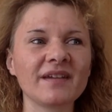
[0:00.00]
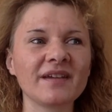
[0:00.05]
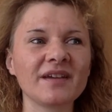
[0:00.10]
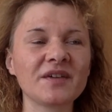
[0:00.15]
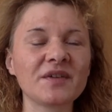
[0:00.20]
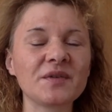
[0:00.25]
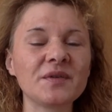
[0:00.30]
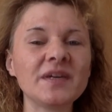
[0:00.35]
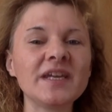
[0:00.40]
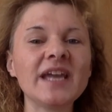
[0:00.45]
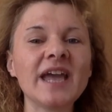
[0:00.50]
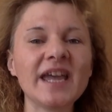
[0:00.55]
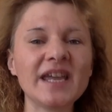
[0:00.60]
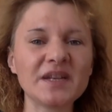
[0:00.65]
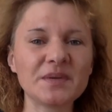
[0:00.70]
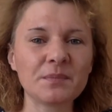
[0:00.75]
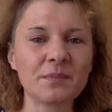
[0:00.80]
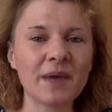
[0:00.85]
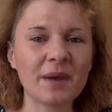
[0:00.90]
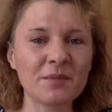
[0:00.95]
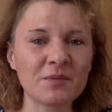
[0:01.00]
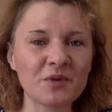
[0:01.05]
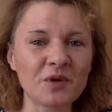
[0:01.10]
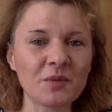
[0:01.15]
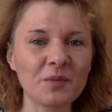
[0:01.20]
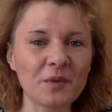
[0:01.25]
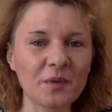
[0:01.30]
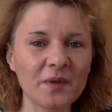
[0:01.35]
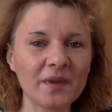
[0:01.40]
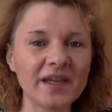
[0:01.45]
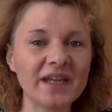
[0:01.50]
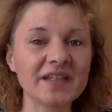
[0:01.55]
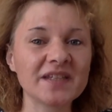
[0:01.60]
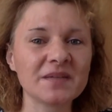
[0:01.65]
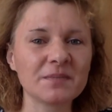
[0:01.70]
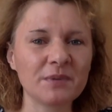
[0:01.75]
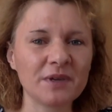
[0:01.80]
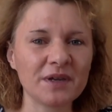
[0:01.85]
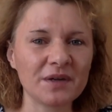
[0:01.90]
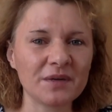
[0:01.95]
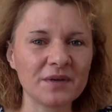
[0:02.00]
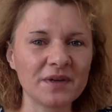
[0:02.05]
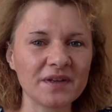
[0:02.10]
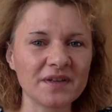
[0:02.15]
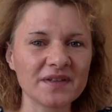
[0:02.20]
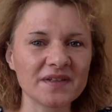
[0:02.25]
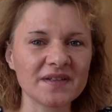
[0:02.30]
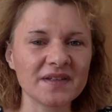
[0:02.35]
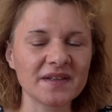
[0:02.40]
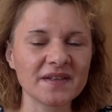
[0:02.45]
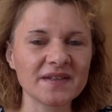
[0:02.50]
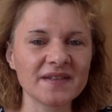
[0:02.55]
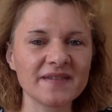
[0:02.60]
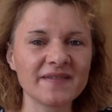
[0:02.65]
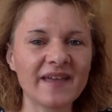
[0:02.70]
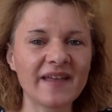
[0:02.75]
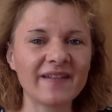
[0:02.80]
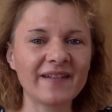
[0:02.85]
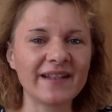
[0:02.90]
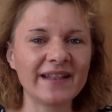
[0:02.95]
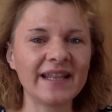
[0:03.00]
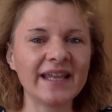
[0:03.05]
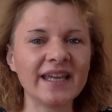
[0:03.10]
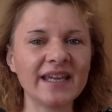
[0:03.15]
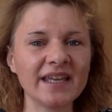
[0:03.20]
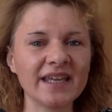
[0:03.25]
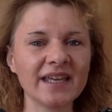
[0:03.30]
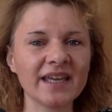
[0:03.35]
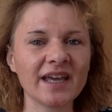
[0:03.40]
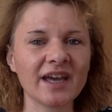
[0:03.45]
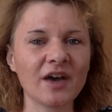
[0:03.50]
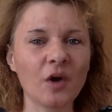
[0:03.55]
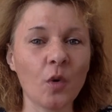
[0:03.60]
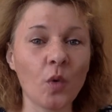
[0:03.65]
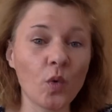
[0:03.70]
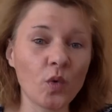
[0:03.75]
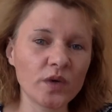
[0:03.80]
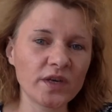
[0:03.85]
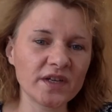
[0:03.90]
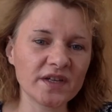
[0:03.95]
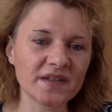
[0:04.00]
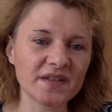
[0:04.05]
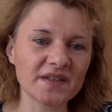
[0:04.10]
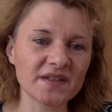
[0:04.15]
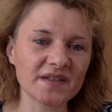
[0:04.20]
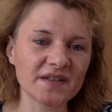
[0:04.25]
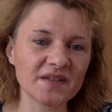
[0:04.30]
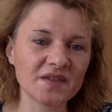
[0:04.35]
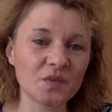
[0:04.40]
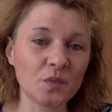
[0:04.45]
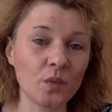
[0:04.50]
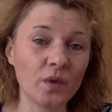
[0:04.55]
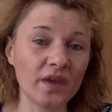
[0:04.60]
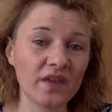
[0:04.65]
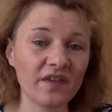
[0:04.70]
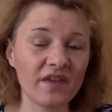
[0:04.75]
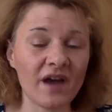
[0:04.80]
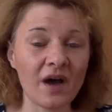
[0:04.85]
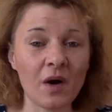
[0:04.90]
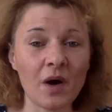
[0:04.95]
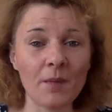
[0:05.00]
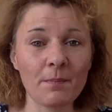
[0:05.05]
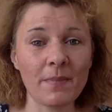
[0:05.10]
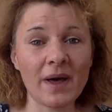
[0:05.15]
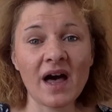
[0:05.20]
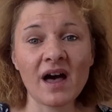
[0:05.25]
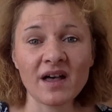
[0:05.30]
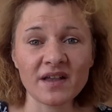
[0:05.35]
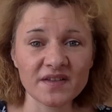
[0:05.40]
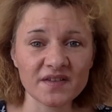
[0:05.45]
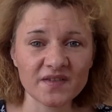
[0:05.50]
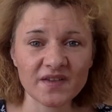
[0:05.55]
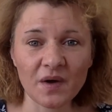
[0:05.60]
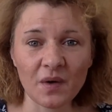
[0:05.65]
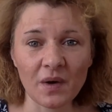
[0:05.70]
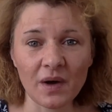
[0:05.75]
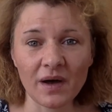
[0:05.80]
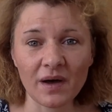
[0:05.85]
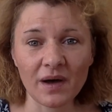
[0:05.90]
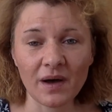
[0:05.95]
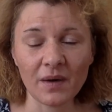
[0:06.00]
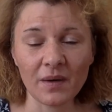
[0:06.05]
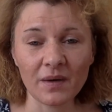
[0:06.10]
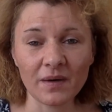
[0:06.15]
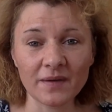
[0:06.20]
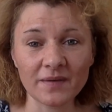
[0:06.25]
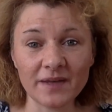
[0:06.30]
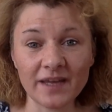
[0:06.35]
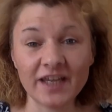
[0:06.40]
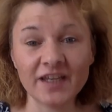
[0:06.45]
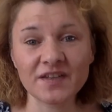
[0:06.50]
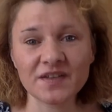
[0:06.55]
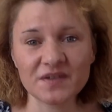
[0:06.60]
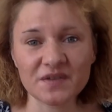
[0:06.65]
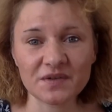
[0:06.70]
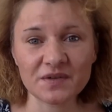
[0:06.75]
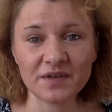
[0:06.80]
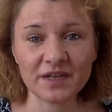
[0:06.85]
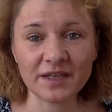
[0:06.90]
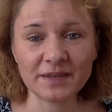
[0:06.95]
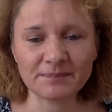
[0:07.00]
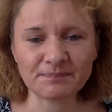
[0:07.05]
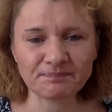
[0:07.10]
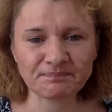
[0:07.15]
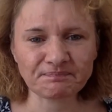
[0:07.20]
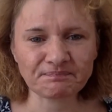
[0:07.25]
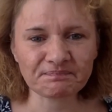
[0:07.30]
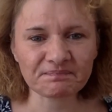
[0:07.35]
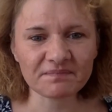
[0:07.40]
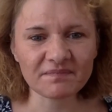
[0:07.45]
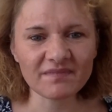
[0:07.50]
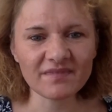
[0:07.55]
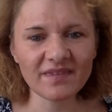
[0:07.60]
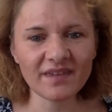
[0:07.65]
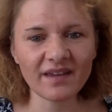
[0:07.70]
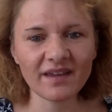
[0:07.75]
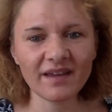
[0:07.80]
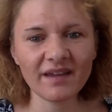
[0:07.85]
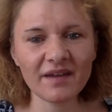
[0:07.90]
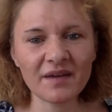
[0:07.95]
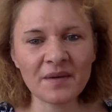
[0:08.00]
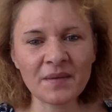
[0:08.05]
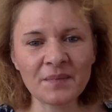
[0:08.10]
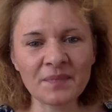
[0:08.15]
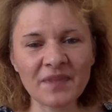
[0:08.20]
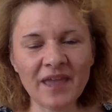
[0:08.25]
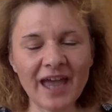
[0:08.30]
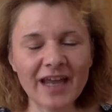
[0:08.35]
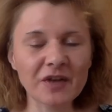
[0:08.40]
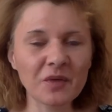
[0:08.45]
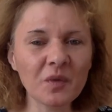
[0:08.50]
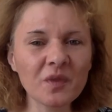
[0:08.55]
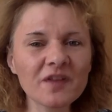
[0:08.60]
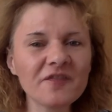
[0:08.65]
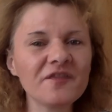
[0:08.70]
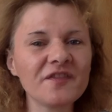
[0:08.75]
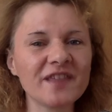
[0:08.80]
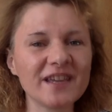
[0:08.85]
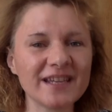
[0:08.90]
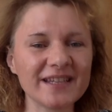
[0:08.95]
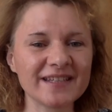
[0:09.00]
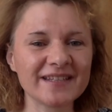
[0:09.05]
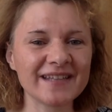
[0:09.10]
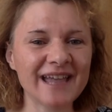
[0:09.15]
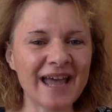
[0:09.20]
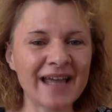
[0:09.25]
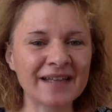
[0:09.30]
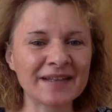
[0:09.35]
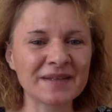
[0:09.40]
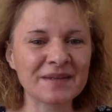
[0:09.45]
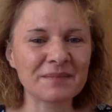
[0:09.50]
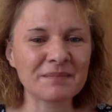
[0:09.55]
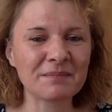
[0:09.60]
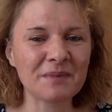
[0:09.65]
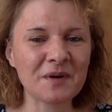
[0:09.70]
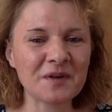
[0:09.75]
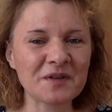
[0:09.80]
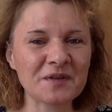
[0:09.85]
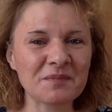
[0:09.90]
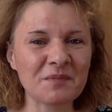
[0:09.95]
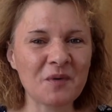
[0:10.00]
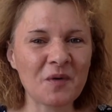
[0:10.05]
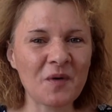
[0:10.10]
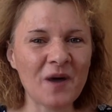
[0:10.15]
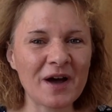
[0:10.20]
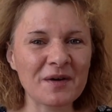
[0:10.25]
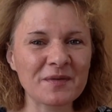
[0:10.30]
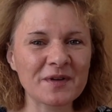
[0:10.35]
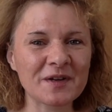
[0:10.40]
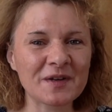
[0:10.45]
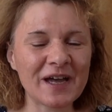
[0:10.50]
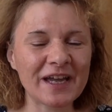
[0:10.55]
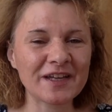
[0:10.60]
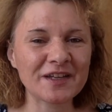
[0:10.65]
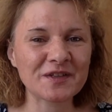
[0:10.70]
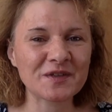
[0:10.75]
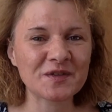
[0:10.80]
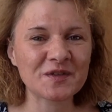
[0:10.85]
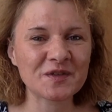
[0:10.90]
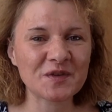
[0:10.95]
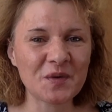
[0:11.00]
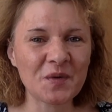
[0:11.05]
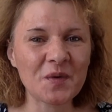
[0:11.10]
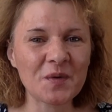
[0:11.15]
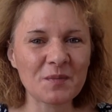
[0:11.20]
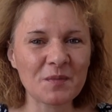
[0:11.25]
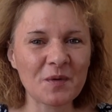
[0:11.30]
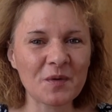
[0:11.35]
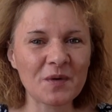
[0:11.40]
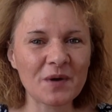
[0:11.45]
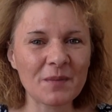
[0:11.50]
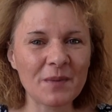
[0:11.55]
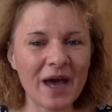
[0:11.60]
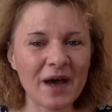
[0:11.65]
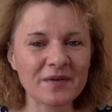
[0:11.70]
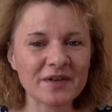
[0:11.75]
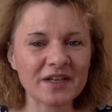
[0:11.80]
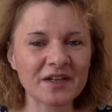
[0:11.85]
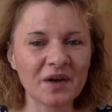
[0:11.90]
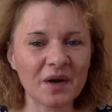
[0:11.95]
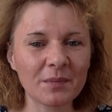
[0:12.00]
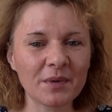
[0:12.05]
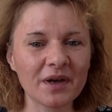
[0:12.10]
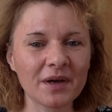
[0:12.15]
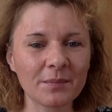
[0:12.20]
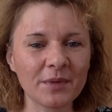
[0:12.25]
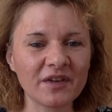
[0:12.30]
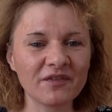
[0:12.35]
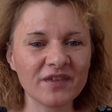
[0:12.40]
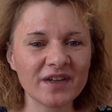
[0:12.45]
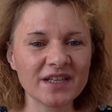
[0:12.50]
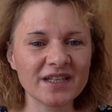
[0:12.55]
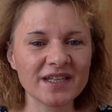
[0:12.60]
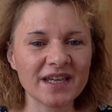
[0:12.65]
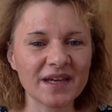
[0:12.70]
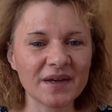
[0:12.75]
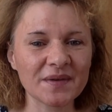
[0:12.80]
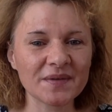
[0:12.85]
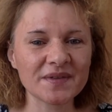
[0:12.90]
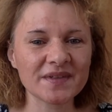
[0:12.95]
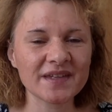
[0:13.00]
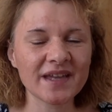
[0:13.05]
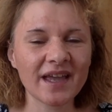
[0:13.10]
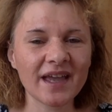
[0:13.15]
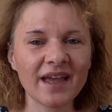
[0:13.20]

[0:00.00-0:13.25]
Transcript: create memorable experiences that link audiences with our past, our history. And all of this and much more I would like to talk more about in upcoming videos.